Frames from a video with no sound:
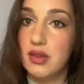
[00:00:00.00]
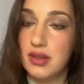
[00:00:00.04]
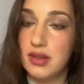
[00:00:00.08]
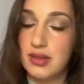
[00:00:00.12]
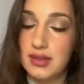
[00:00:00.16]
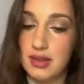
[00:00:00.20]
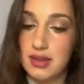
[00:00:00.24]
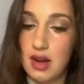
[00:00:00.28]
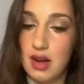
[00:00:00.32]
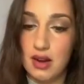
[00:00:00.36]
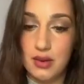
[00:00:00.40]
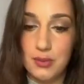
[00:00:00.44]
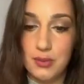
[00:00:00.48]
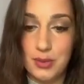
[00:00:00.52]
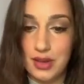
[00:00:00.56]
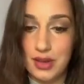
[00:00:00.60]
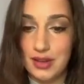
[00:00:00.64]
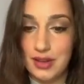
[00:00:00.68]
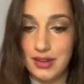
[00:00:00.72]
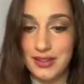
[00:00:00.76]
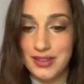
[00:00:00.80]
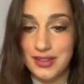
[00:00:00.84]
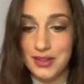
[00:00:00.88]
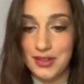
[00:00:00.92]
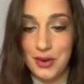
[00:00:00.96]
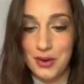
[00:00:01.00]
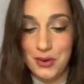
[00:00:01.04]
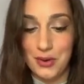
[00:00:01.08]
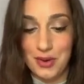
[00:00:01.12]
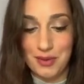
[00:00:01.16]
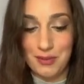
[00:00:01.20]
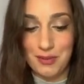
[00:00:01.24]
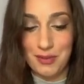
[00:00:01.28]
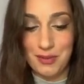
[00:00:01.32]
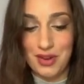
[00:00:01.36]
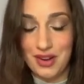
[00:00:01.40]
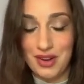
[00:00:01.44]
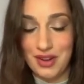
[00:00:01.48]
It's not a B, so
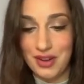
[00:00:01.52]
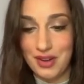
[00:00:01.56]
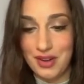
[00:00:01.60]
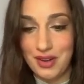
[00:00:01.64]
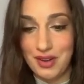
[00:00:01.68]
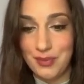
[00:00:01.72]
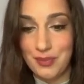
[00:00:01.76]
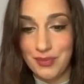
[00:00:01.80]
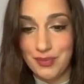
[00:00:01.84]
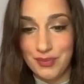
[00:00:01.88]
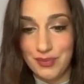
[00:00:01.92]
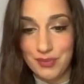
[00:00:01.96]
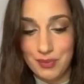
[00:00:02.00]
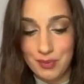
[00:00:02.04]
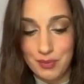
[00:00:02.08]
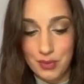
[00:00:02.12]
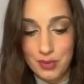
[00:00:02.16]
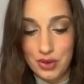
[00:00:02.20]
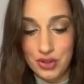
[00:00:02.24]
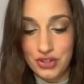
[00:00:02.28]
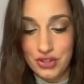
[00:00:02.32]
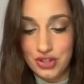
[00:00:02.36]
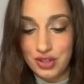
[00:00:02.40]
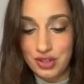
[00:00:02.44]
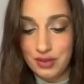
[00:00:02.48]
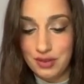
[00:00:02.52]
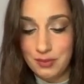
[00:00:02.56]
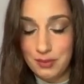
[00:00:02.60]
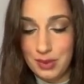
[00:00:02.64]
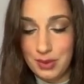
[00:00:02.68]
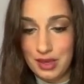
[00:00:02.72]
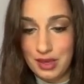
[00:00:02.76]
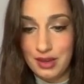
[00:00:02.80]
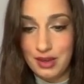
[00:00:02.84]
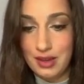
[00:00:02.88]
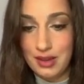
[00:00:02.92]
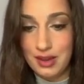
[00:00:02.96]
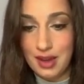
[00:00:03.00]
I'm going to push in
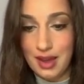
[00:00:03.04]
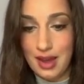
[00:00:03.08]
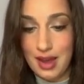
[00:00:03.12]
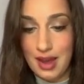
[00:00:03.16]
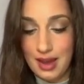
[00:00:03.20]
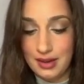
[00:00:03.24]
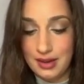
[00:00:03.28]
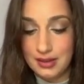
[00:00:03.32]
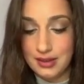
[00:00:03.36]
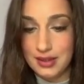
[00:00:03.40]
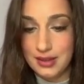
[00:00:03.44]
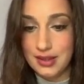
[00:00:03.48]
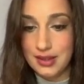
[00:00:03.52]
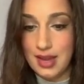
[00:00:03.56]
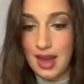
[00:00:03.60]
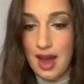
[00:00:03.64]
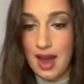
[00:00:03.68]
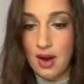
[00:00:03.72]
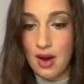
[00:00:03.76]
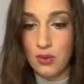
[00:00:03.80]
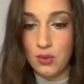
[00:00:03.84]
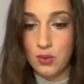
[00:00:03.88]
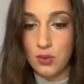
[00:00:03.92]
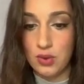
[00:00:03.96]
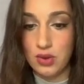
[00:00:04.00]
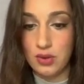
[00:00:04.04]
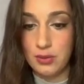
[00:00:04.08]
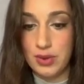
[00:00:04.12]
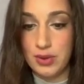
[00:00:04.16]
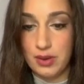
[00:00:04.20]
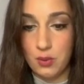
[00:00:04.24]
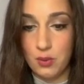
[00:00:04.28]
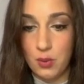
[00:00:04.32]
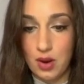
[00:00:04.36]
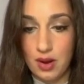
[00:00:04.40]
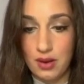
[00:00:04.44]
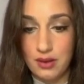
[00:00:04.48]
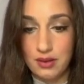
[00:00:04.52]
B and its count will
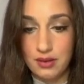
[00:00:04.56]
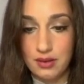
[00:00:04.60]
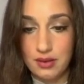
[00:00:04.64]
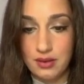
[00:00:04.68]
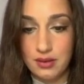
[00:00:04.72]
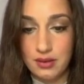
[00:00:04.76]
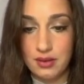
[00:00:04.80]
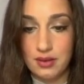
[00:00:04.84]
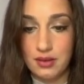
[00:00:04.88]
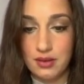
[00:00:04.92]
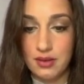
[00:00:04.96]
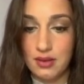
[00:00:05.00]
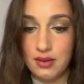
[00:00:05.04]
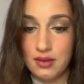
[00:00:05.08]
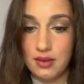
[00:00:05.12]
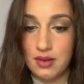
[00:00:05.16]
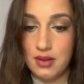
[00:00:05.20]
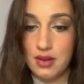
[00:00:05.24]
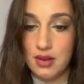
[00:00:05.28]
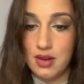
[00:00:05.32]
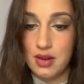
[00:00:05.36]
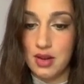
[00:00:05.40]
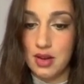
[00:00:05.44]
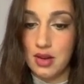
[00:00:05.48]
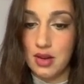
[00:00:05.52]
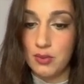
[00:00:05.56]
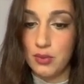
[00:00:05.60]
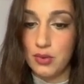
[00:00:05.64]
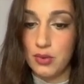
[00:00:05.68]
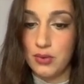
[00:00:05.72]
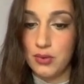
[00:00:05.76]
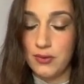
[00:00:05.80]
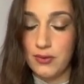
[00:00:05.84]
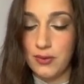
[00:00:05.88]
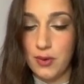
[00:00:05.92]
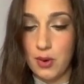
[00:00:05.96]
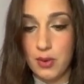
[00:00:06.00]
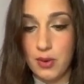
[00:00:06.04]
be one.
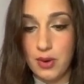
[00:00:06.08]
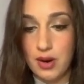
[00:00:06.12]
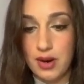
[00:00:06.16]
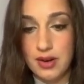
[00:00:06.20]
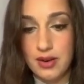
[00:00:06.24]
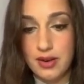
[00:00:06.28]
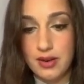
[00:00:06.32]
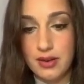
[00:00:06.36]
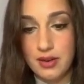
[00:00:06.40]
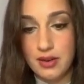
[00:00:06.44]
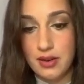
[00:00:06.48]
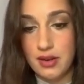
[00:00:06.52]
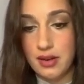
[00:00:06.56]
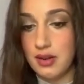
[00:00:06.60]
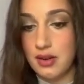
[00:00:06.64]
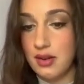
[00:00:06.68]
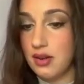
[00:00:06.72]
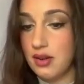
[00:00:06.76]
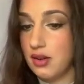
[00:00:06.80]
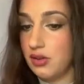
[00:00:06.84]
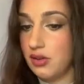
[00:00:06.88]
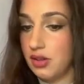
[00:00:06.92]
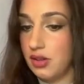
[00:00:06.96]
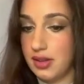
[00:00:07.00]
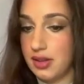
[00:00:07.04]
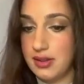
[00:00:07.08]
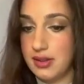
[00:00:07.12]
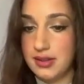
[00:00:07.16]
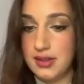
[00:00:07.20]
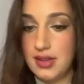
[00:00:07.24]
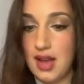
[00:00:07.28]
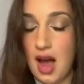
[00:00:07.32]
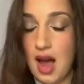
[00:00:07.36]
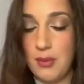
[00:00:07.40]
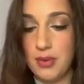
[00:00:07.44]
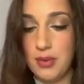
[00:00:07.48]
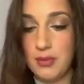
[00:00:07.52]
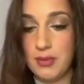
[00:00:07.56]
Move forward. Look at the
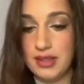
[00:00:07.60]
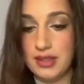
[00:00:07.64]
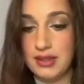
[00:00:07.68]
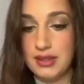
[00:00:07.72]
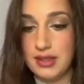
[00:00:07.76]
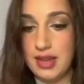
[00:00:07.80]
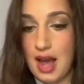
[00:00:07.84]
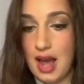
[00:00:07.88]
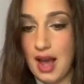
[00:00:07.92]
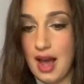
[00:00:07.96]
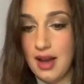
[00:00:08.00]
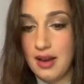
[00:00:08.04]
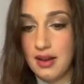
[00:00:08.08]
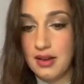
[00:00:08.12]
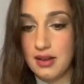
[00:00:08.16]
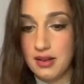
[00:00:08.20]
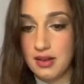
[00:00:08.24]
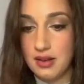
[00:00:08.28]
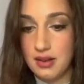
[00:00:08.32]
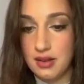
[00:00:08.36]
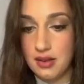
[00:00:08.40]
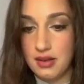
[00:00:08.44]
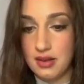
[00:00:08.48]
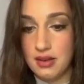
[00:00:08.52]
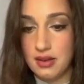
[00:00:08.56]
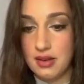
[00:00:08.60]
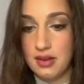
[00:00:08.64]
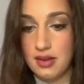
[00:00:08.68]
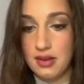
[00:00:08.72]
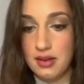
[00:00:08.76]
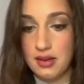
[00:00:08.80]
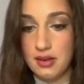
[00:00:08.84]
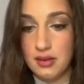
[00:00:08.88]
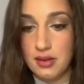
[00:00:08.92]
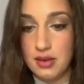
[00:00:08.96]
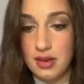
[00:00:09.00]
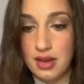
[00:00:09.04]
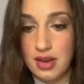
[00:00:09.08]
top of my stack.
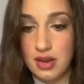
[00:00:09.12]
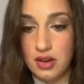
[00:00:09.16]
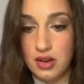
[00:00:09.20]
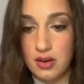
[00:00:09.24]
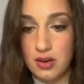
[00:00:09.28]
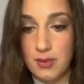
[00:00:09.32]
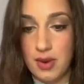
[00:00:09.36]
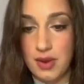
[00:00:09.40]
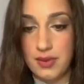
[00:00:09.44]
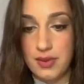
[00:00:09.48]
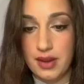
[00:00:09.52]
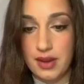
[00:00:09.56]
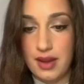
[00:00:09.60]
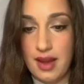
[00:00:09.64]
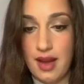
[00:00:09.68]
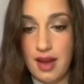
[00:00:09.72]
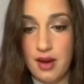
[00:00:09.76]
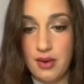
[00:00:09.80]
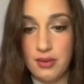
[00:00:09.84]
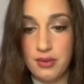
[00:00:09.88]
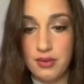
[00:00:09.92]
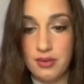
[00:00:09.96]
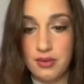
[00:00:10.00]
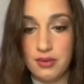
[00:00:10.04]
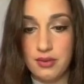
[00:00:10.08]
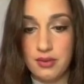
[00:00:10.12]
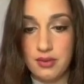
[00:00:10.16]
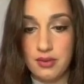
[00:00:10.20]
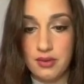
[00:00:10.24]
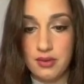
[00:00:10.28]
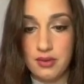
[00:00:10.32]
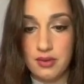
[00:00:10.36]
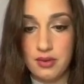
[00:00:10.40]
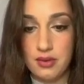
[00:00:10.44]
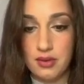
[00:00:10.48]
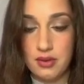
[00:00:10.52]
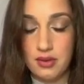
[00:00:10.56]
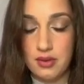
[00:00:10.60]
Increment the count,
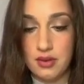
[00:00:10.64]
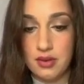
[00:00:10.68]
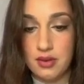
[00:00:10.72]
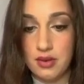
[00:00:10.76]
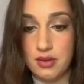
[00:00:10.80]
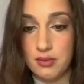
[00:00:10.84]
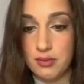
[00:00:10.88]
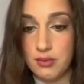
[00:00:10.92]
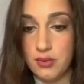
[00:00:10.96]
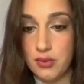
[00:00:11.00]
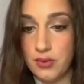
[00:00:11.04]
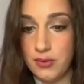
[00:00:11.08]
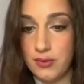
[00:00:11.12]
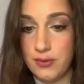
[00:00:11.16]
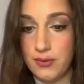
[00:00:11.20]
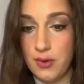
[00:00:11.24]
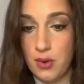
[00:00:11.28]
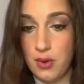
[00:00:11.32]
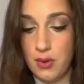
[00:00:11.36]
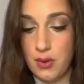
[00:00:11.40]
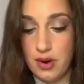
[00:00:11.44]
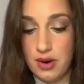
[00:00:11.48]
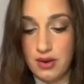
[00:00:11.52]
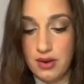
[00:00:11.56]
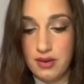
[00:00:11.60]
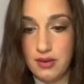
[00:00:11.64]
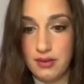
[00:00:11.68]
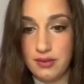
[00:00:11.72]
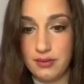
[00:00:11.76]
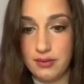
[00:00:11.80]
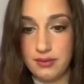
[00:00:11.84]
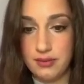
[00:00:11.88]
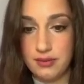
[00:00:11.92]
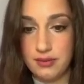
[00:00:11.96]
move forward.